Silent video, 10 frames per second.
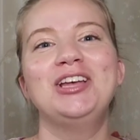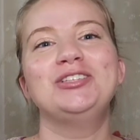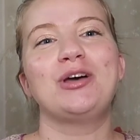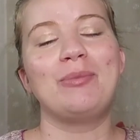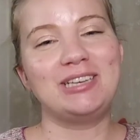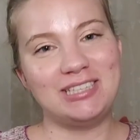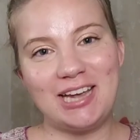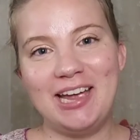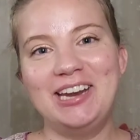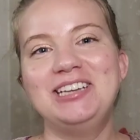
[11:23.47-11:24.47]
so I'm
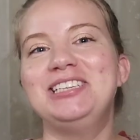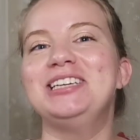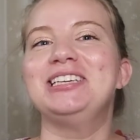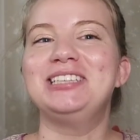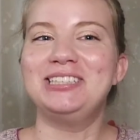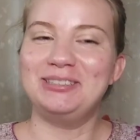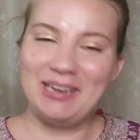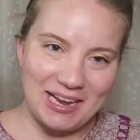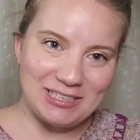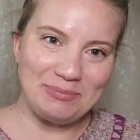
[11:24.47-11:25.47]
excited to
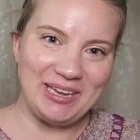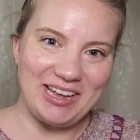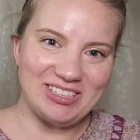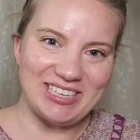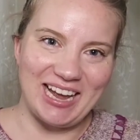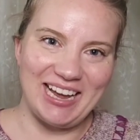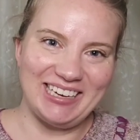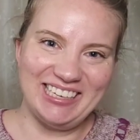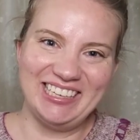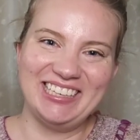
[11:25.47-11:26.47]
cast something else
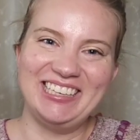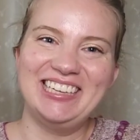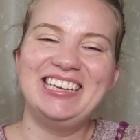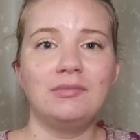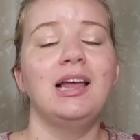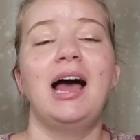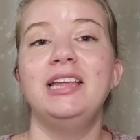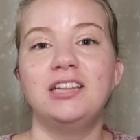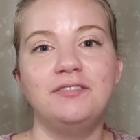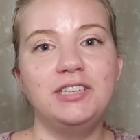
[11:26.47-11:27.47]
on.
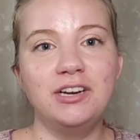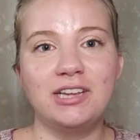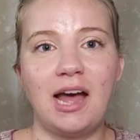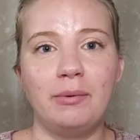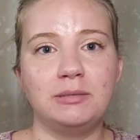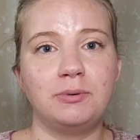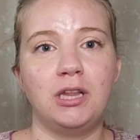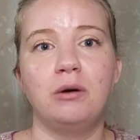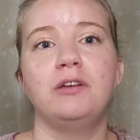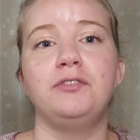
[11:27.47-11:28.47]
I'd love to hear in the comments
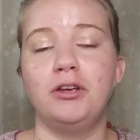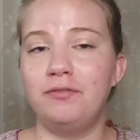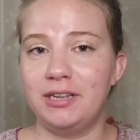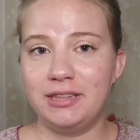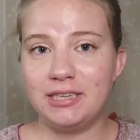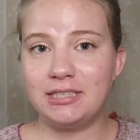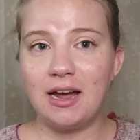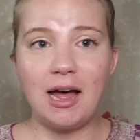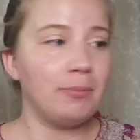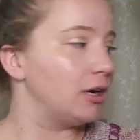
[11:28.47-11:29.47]
below if you've knit this
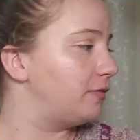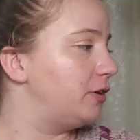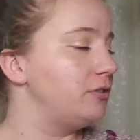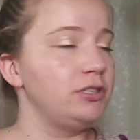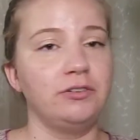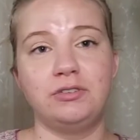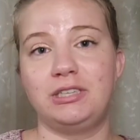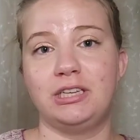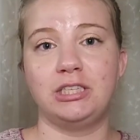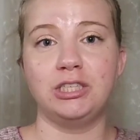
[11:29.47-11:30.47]
top or if you've used
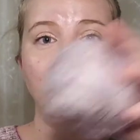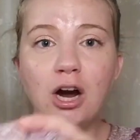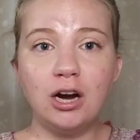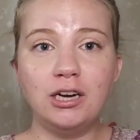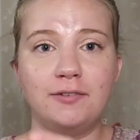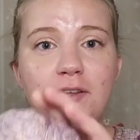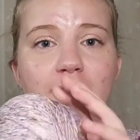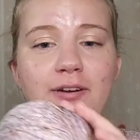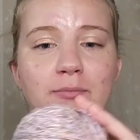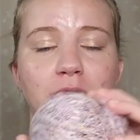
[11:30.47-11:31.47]
this yarn, if you
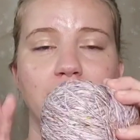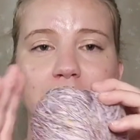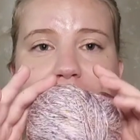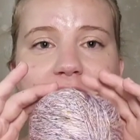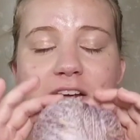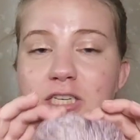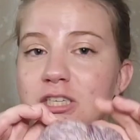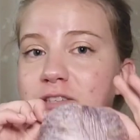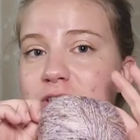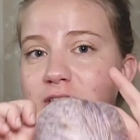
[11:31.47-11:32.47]
have any more
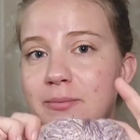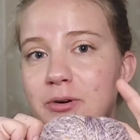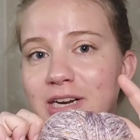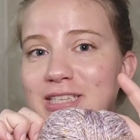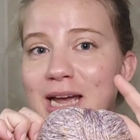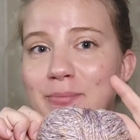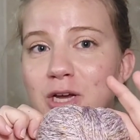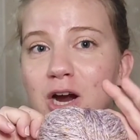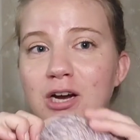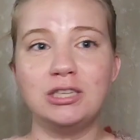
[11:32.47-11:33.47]
recommendations for summery type
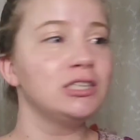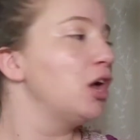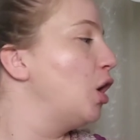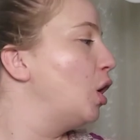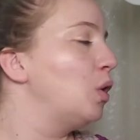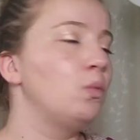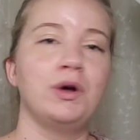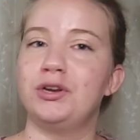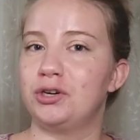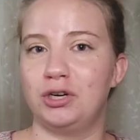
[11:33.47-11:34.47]
yarns,
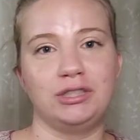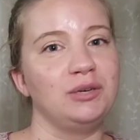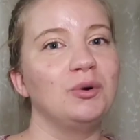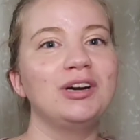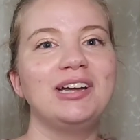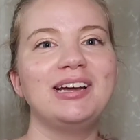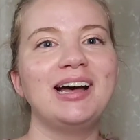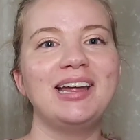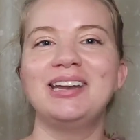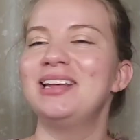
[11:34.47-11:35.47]
what you're currently working
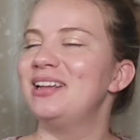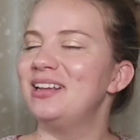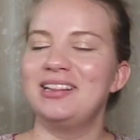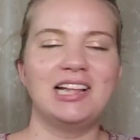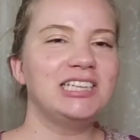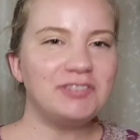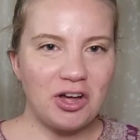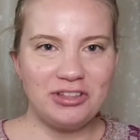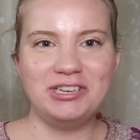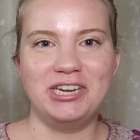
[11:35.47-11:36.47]
on. Let's have
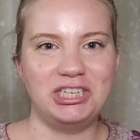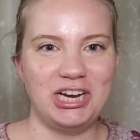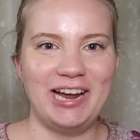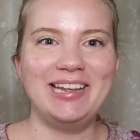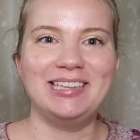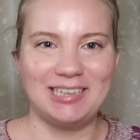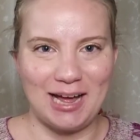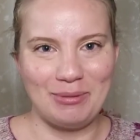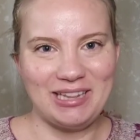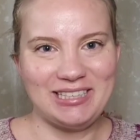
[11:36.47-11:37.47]
all the nitty chat in the
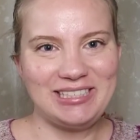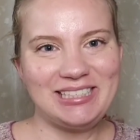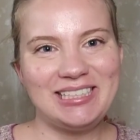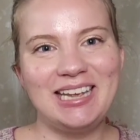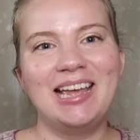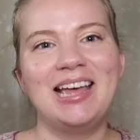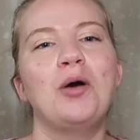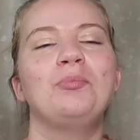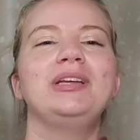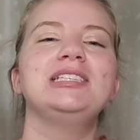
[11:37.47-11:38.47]
comments.
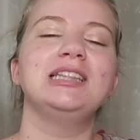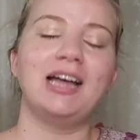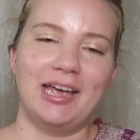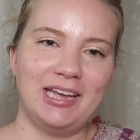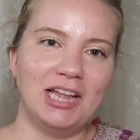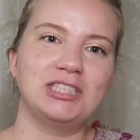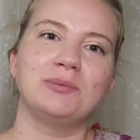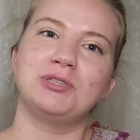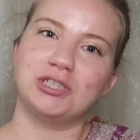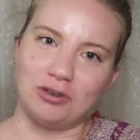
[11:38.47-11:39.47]
Please like and
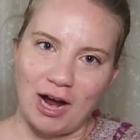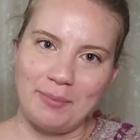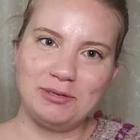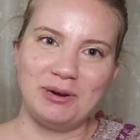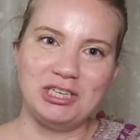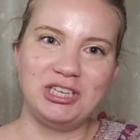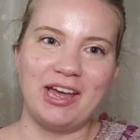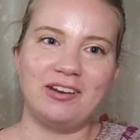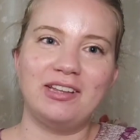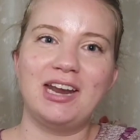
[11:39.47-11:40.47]
subscribe to my
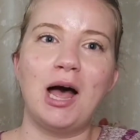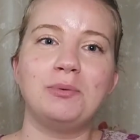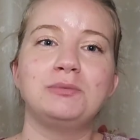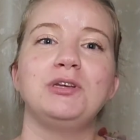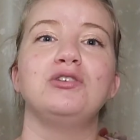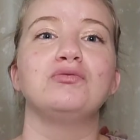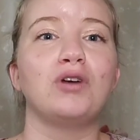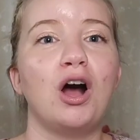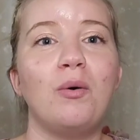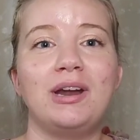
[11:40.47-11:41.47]
channel. It helps me
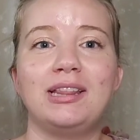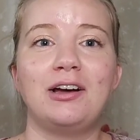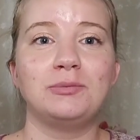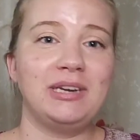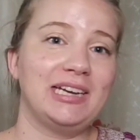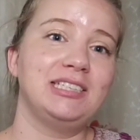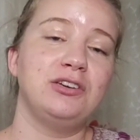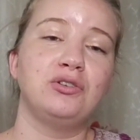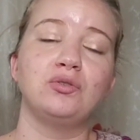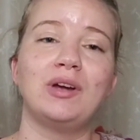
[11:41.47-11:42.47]
grow and allows me to
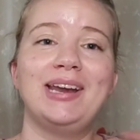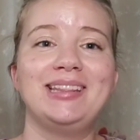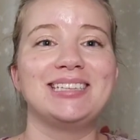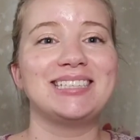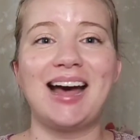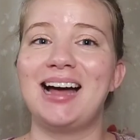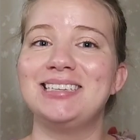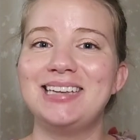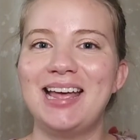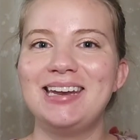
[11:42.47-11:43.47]
continue creating this
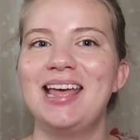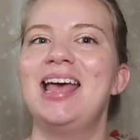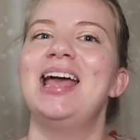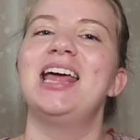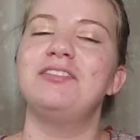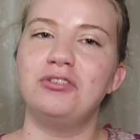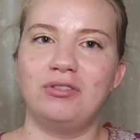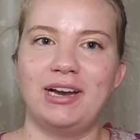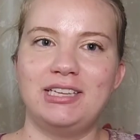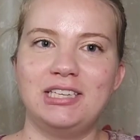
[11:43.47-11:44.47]
content. And if you
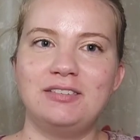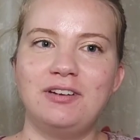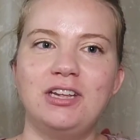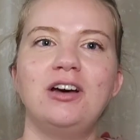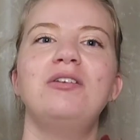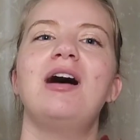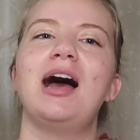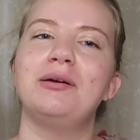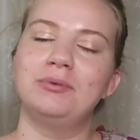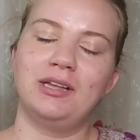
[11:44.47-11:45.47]
liked this video,
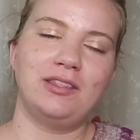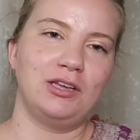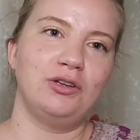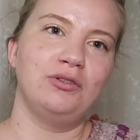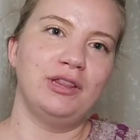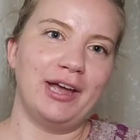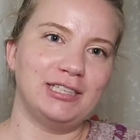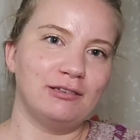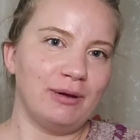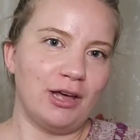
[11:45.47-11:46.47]
I really think you'd like
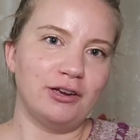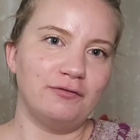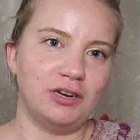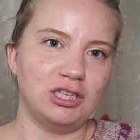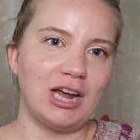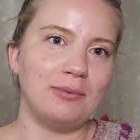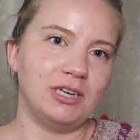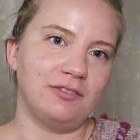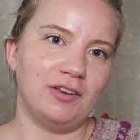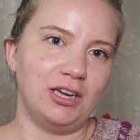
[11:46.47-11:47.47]
some of my other finished
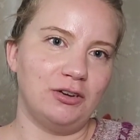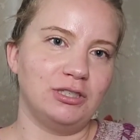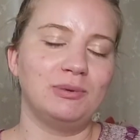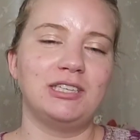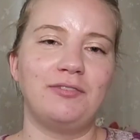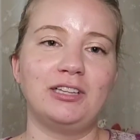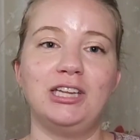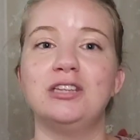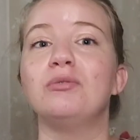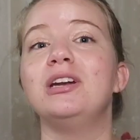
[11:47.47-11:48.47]
object videos,
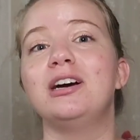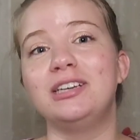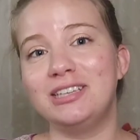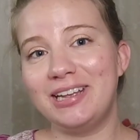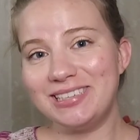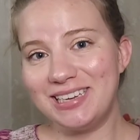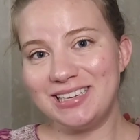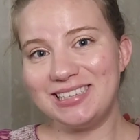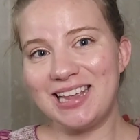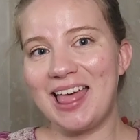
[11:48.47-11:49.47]
specifically the
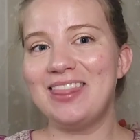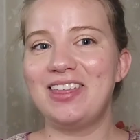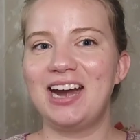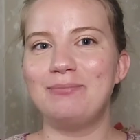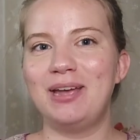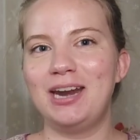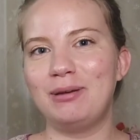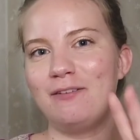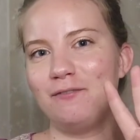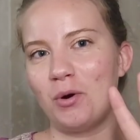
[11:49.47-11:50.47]
ranunculuses that I made. I
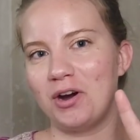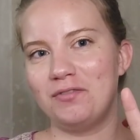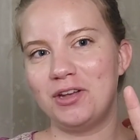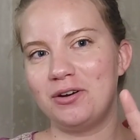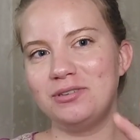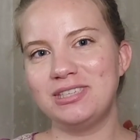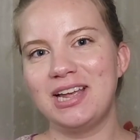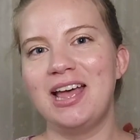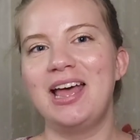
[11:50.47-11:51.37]
made 4 of those,